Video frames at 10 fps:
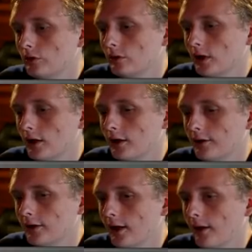Go ahead,
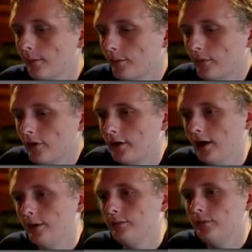hit that.
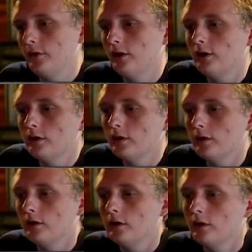Okay.
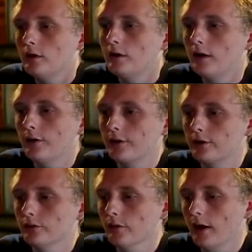Now we
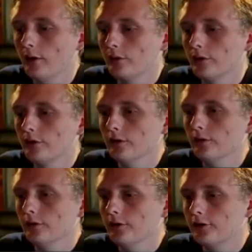can
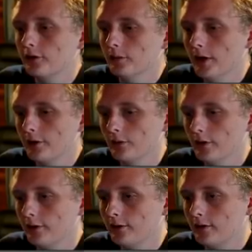Drowner this to the background.
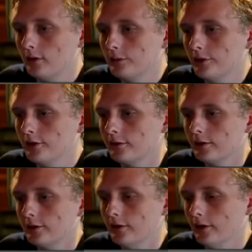I think that'll be enough
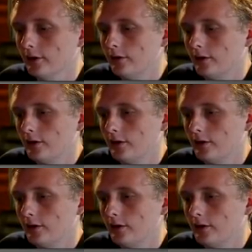right there.